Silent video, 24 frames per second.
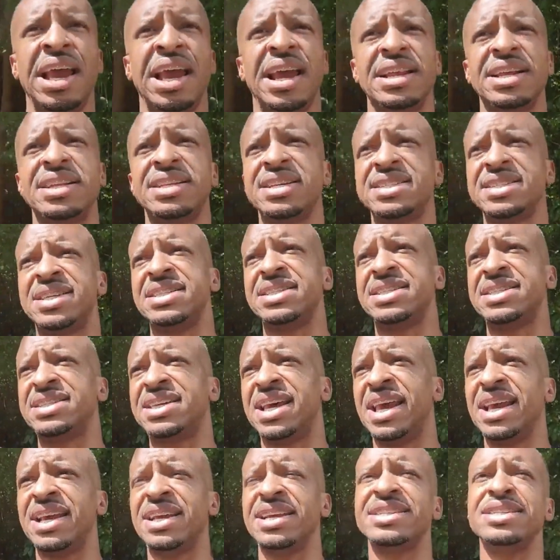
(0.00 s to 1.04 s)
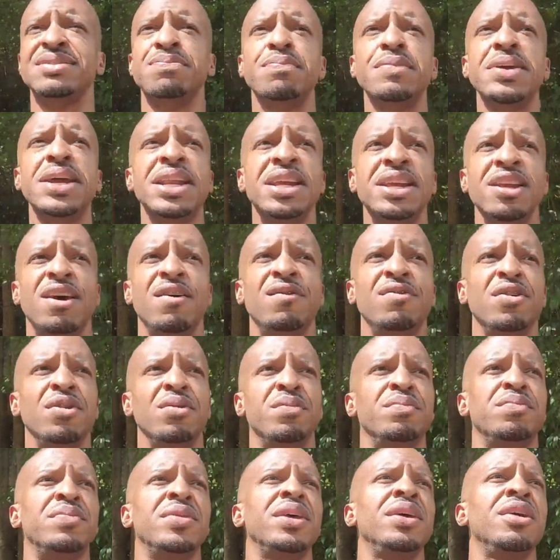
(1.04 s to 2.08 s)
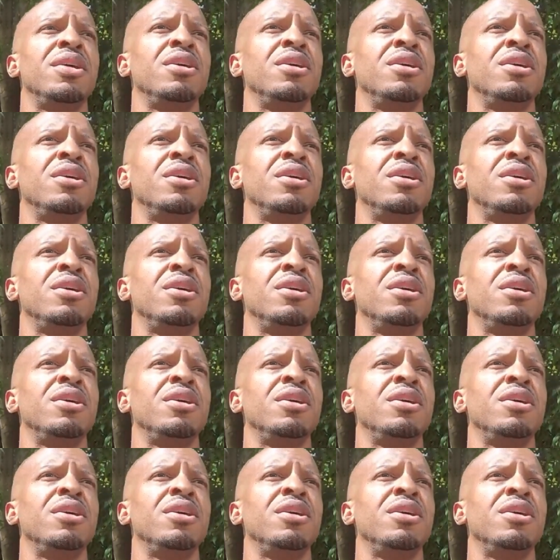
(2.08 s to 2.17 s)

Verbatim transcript: And it doesn't take as many of them